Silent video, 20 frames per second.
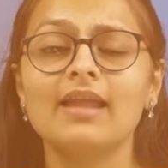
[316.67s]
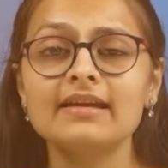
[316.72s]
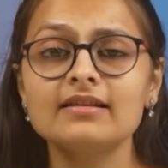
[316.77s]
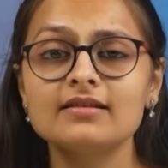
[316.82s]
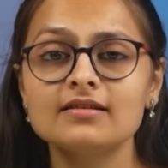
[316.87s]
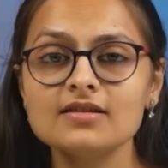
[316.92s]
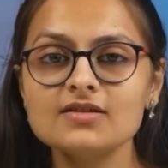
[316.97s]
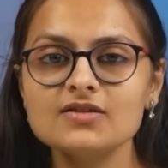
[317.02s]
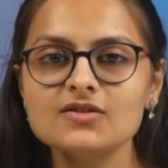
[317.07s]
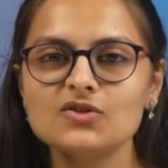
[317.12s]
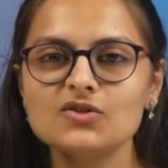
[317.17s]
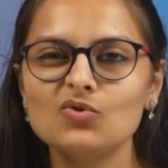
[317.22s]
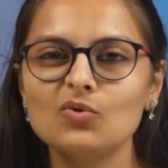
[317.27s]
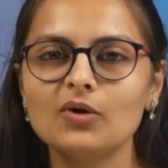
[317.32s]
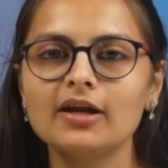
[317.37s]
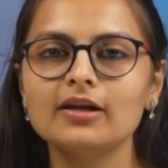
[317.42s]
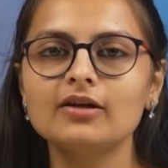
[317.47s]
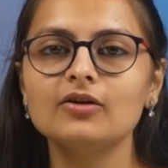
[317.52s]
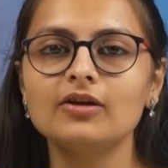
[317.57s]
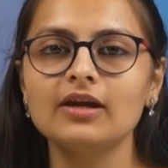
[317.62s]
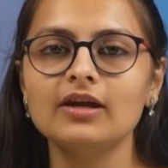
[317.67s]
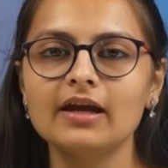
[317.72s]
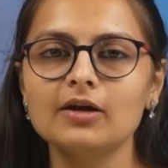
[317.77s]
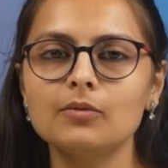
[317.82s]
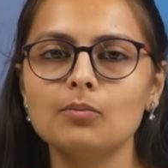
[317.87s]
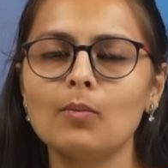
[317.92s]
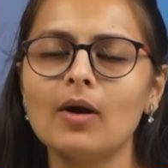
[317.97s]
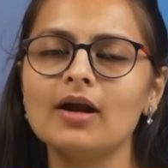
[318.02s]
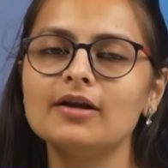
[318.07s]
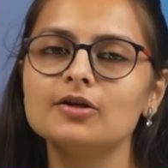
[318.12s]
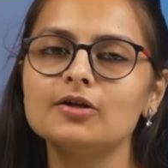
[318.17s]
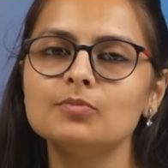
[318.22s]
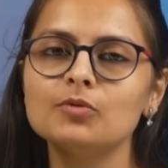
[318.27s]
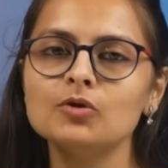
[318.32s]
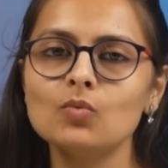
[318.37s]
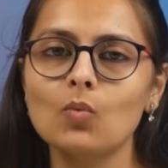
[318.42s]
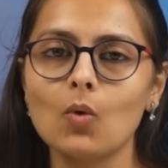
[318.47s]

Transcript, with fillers: like this you can create multiple